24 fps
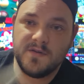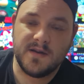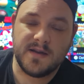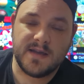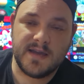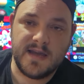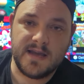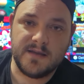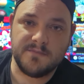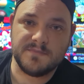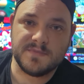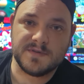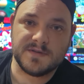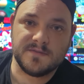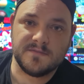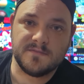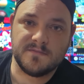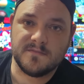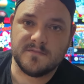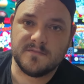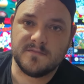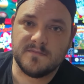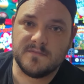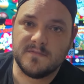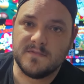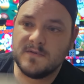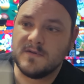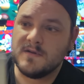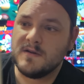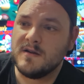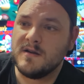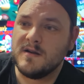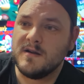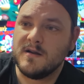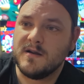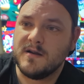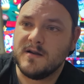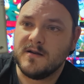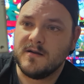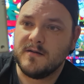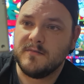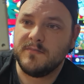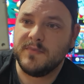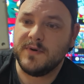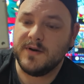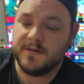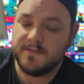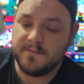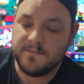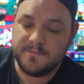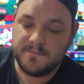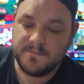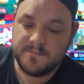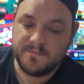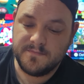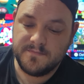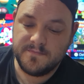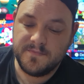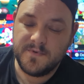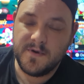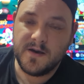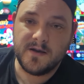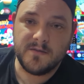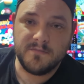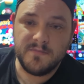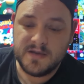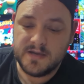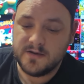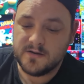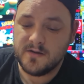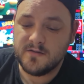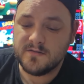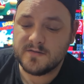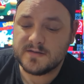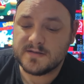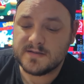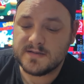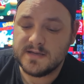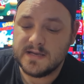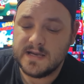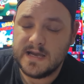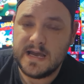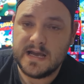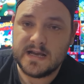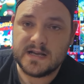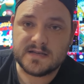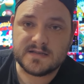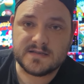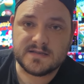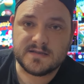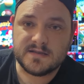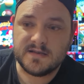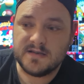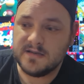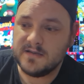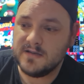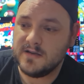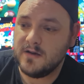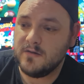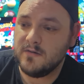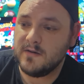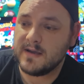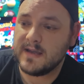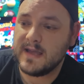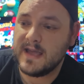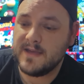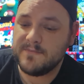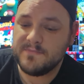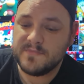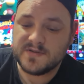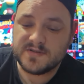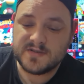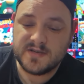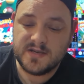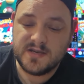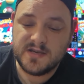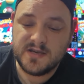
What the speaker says: our games, but fuck me, you go to CX, you know, a game that's a